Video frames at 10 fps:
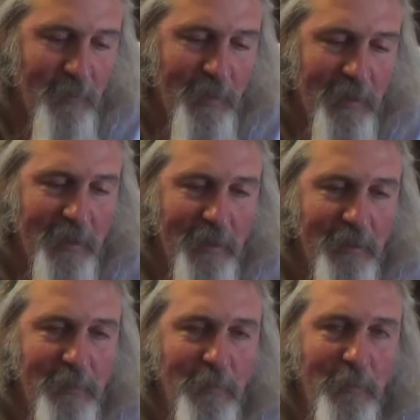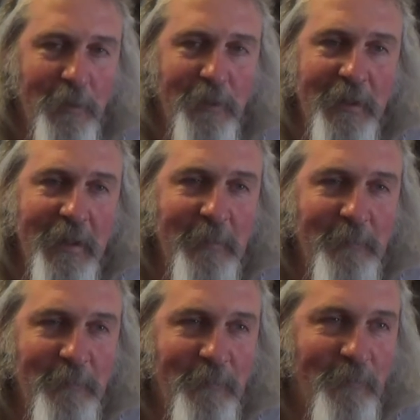What you got? Look, what we're looking at."
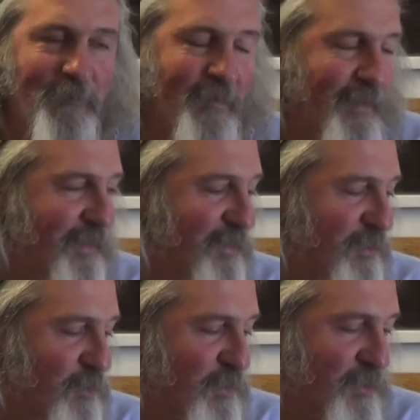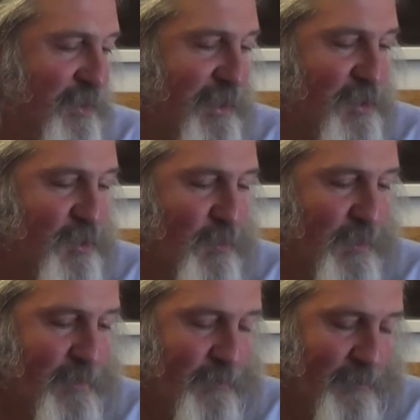So she said, "Yeah, sure."
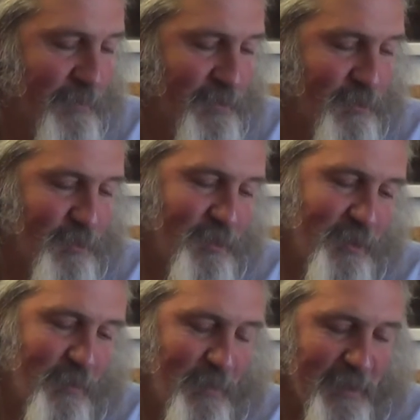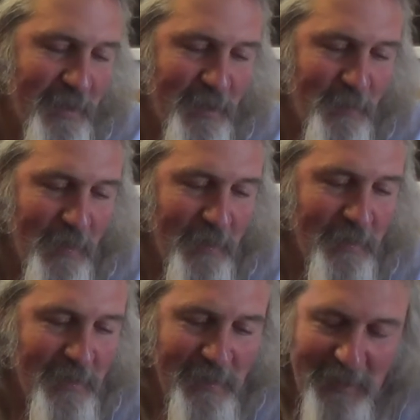And so she sent me the case file,
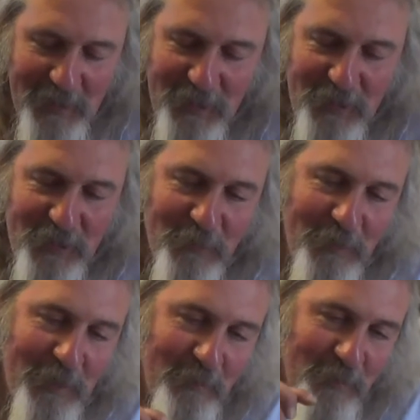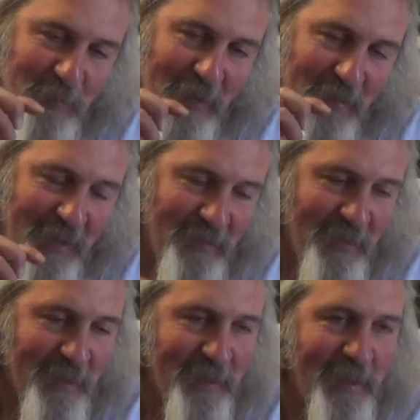and I guess since she figured it was about that
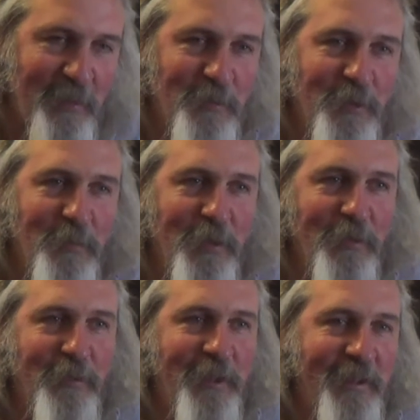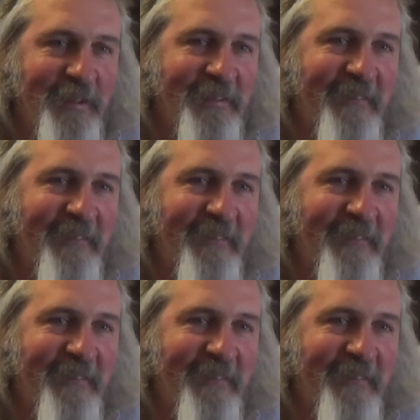thick, I wasn't going to bother reading it.